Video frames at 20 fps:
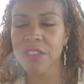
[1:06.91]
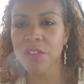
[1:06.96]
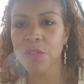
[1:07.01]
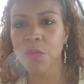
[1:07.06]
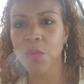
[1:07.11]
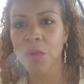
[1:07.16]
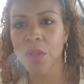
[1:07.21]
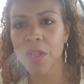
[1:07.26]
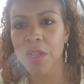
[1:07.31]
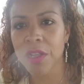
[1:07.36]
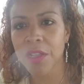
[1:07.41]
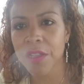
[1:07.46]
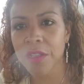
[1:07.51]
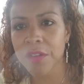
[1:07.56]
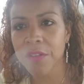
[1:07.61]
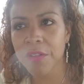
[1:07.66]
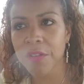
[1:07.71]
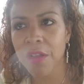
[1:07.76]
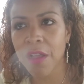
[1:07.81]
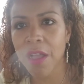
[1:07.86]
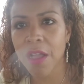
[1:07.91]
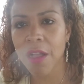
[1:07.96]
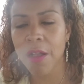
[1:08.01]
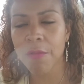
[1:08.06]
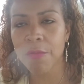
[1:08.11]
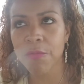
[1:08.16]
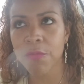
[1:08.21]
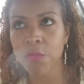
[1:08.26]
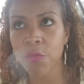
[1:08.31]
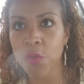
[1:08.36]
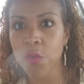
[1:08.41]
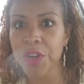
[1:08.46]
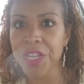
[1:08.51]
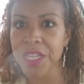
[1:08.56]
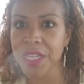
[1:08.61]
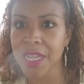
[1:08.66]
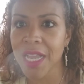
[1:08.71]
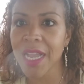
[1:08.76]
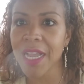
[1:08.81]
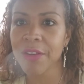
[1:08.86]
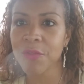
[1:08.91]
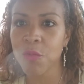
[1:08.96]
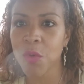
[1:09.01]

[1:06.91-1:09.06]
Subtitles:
to 149,